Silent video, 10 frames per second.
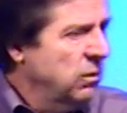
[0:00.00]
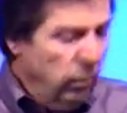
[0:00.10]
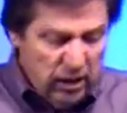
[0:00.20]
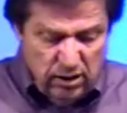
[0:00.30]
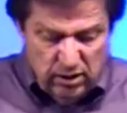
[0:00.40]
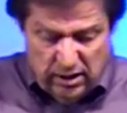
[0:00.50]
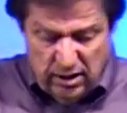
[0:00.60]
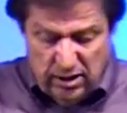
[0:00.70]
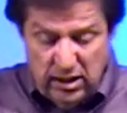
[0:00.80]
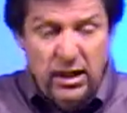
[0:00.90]
Really, it,
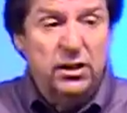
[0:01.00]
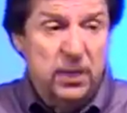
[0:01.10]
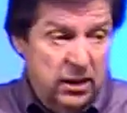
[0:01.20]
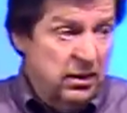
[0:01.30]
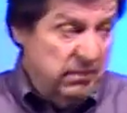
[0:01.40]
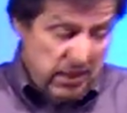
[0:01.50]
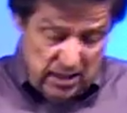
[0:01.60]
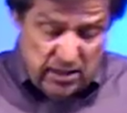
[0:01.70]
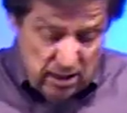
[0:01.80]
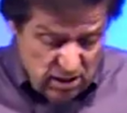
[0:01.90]
it, it isn't, it
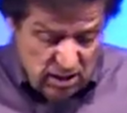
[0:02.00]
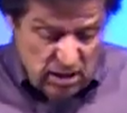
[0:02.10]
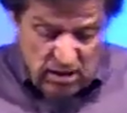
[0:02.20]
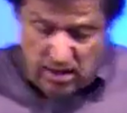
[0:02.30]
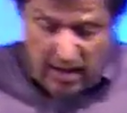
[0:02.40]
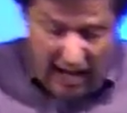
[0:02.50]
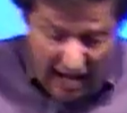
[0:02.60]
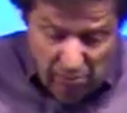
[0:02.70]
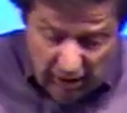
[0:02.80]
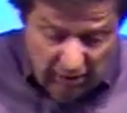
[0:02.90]
is a,
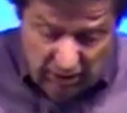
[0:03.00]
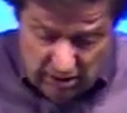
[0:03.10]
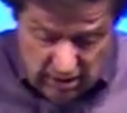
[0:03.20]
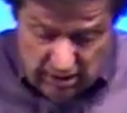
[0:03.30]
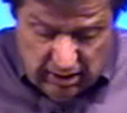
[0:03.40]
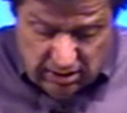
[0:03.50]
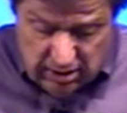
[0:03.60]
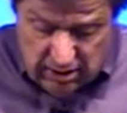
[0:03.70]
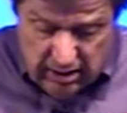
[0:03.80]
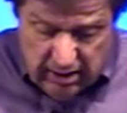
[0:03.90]
I believe it's a, it's,
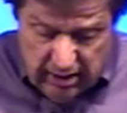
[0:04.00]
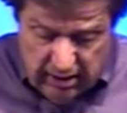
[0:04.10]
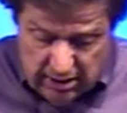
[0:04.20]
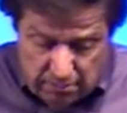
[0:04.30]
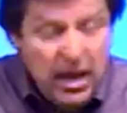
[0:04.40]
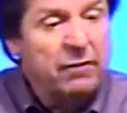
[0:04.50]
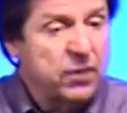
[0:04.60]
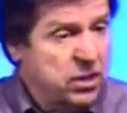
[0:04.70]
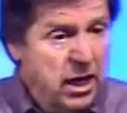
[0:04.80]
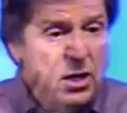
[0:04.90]
a, it's a
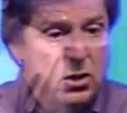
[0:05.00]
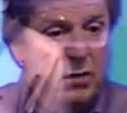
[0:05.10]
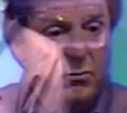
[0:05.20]
manifestation